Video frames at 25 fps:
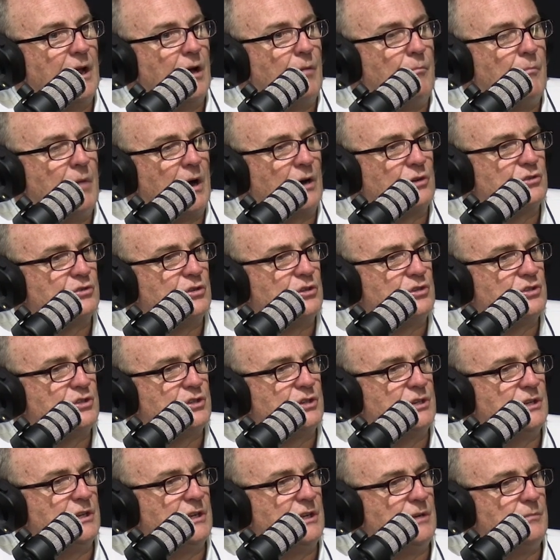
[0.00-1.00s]
amongst a
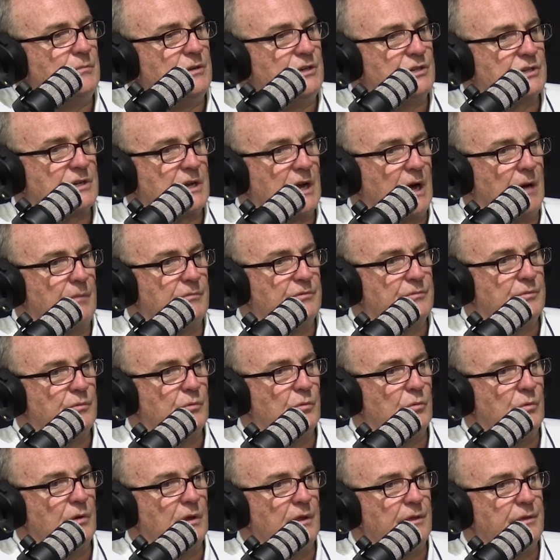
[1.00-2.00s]
team he's
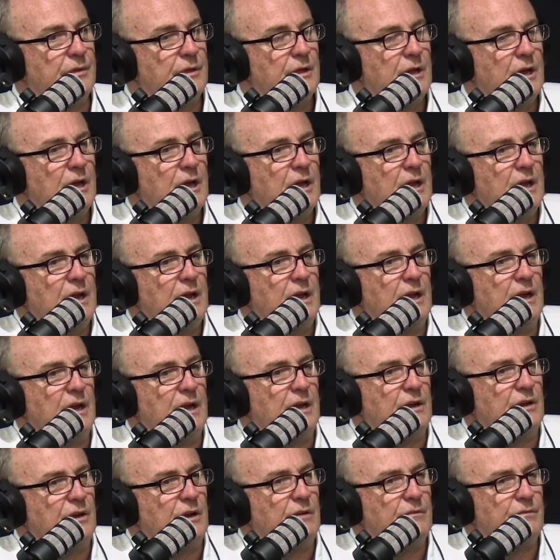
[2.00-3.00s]
comfortable with,
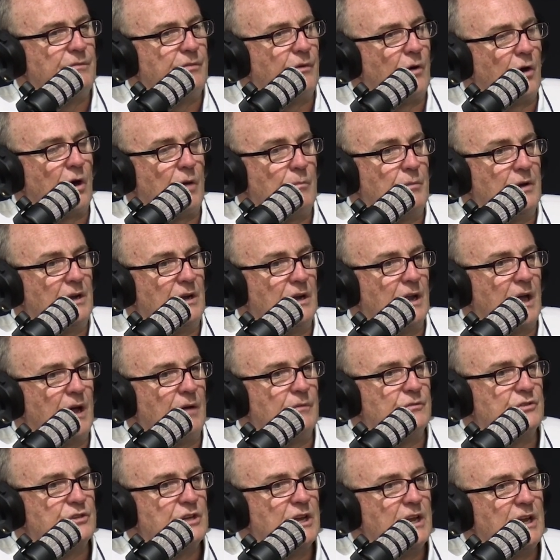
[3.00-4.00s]
an environment he
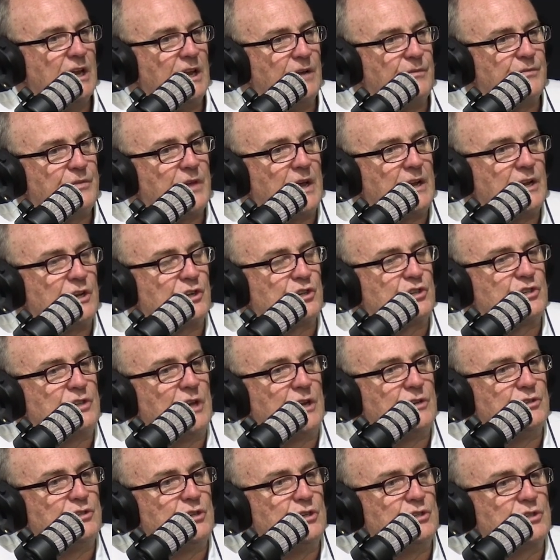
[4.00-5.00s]
loves, if that
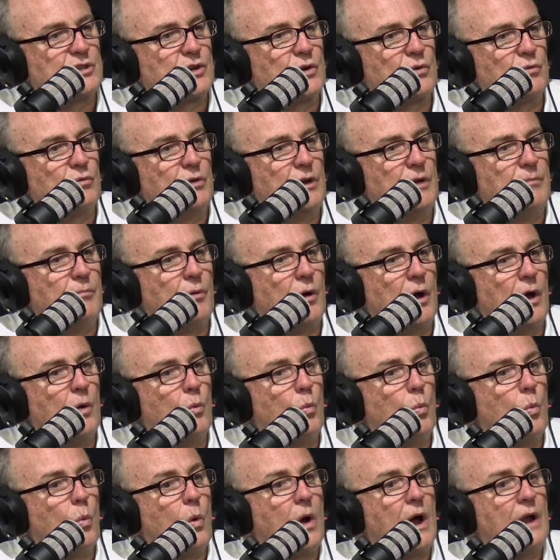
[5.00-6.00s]
extends his career by
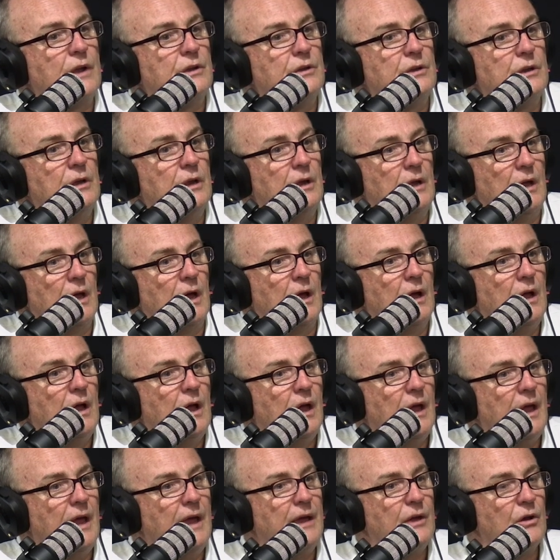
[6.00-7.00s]
1 year,
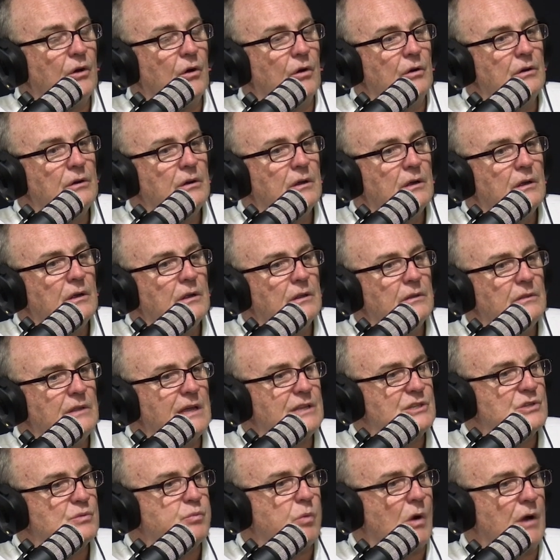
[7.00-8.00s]
hang on,
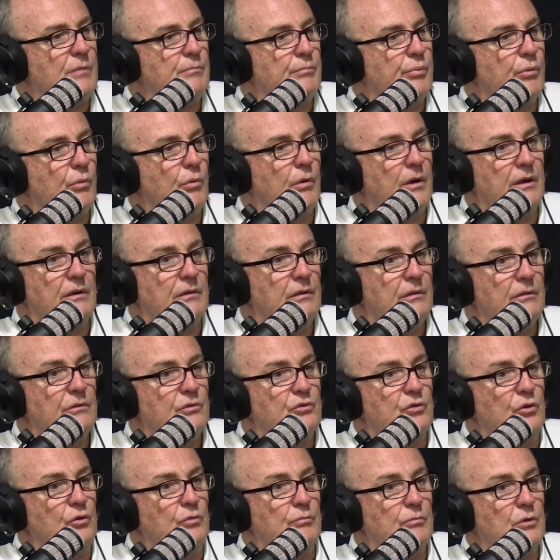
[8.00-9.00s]
that's
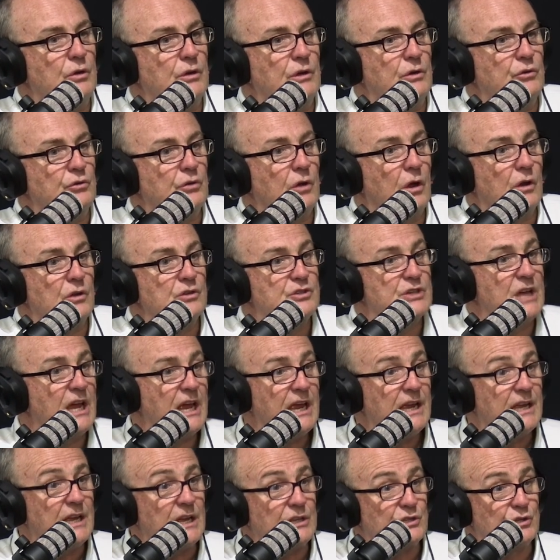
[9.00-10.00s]
$1.2 million.
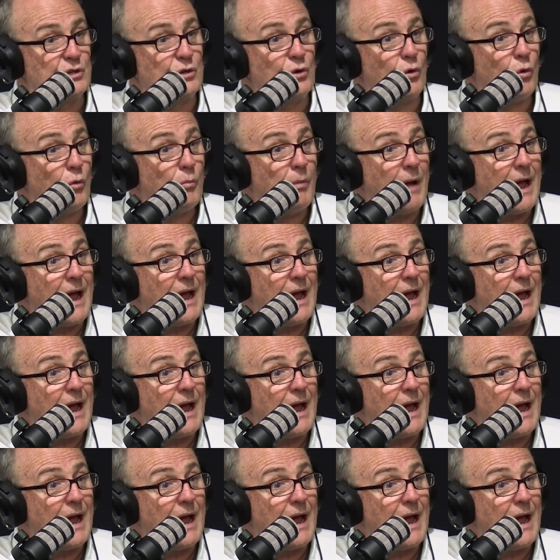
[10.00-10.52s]
He gets it all